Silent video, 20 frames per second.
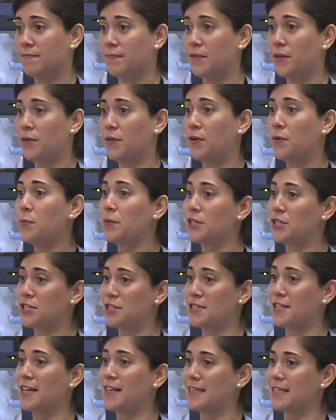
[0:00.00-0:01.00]
you know, which
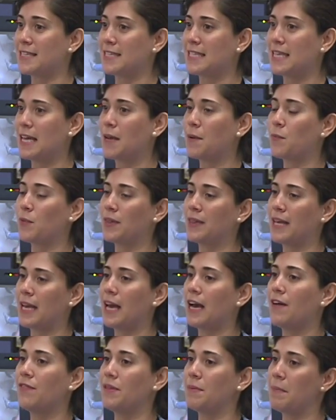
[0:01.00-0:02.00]
is not the same when they have the